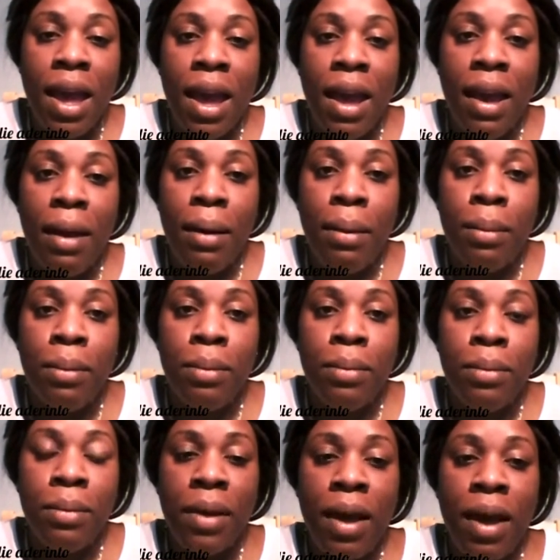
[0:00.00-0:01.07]

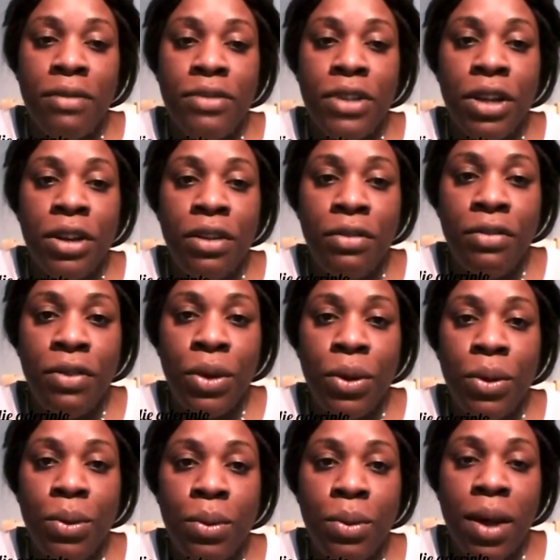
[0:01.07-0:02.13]
I've done a
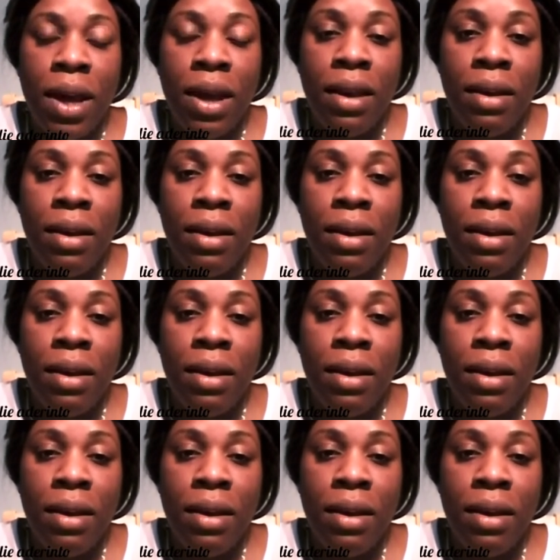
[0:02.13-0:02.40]
few